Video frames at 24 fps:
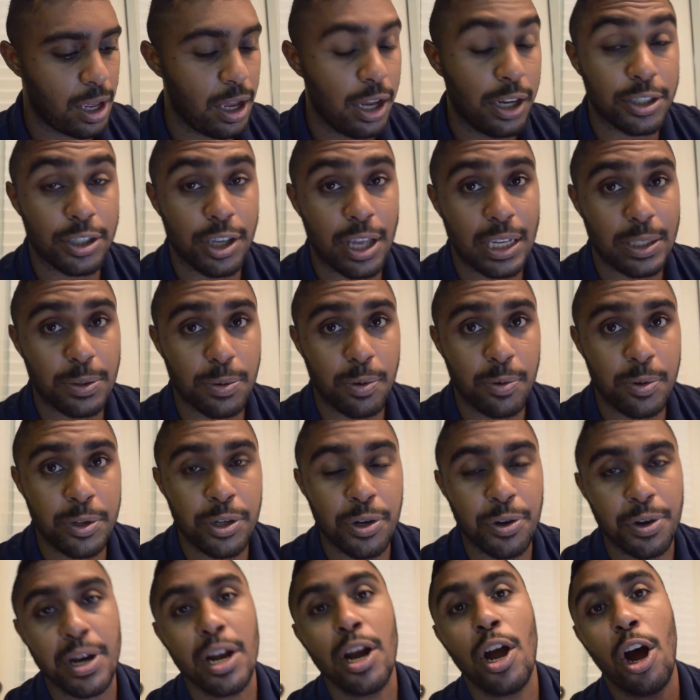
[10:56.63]
that's what we're
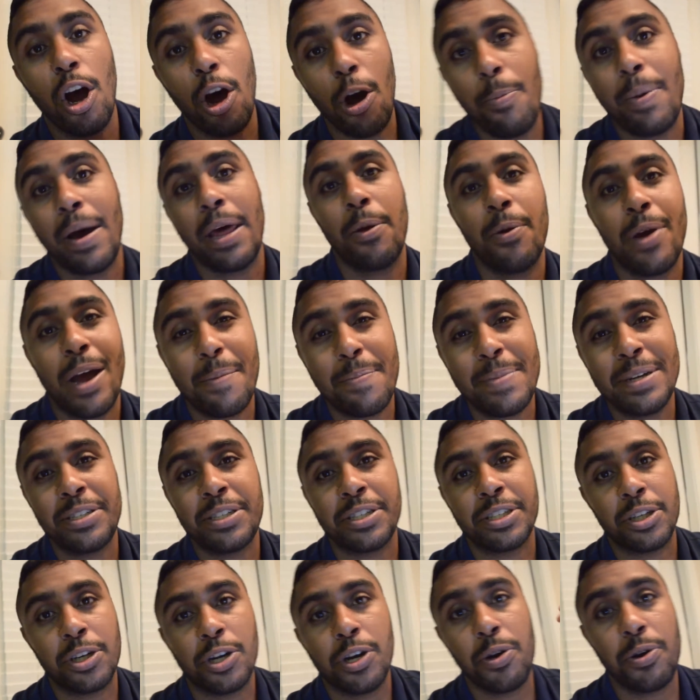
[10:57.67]
doing. Oh, by the way, I
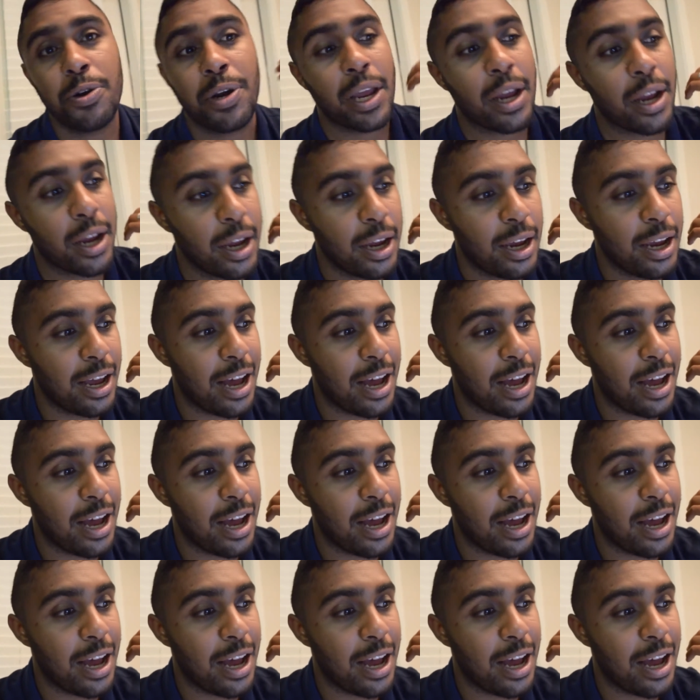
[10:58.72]
mentioned coding.